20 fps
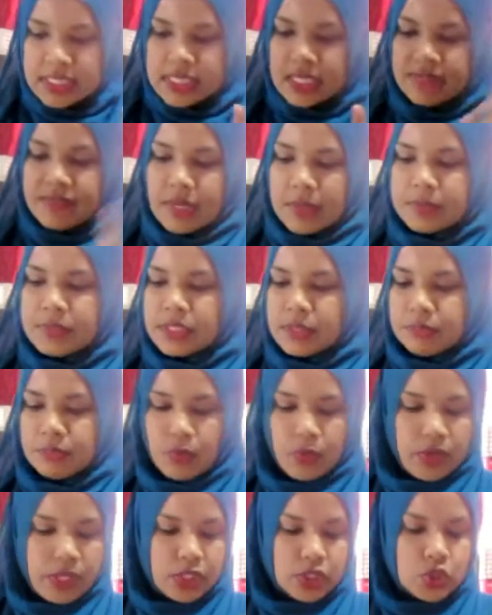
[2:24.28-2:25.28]
stuff up to
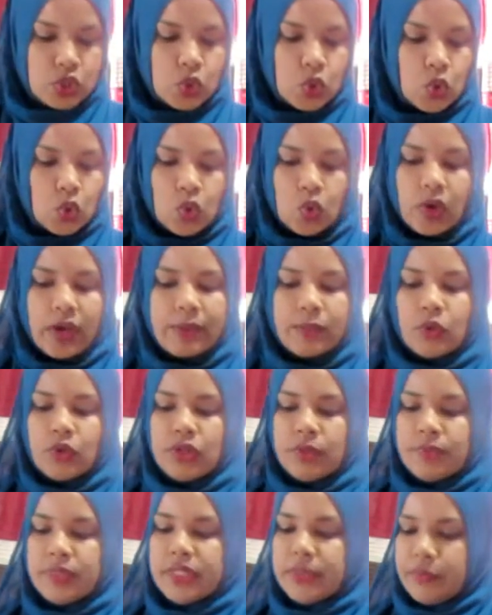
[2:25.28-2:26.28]
boil. So I'm going
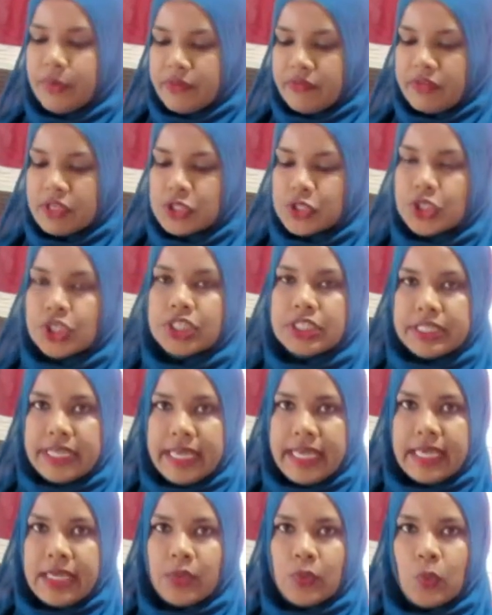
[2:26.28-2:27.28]
to put the provision
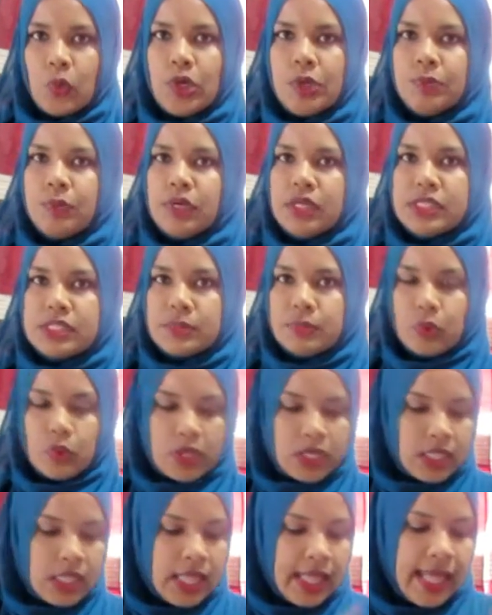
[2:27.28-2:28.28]
in one pot to
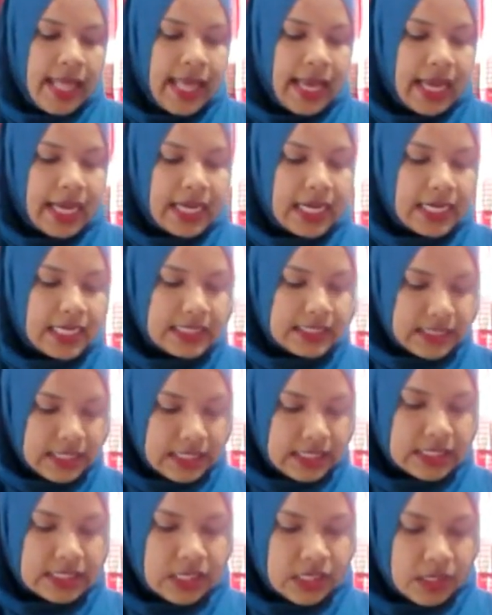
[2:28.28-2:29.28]
boil, and in
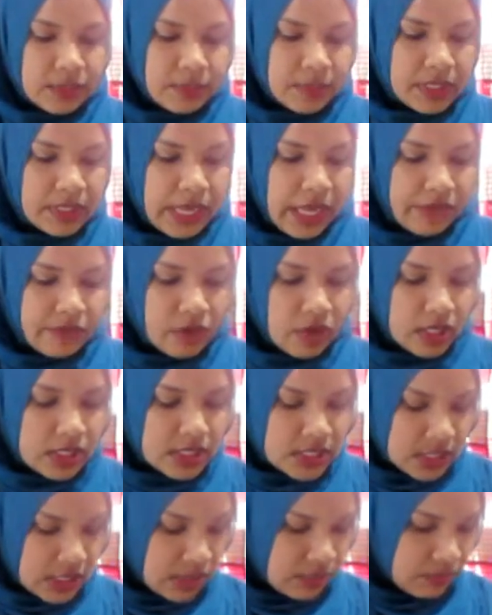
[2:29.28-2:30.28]
another pot I've got
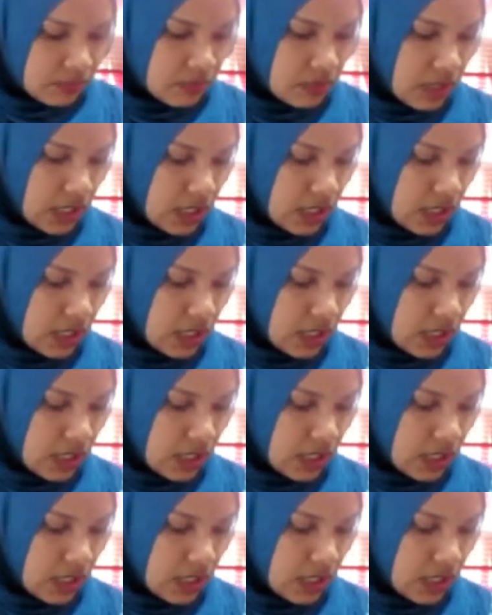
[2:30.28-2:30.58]
some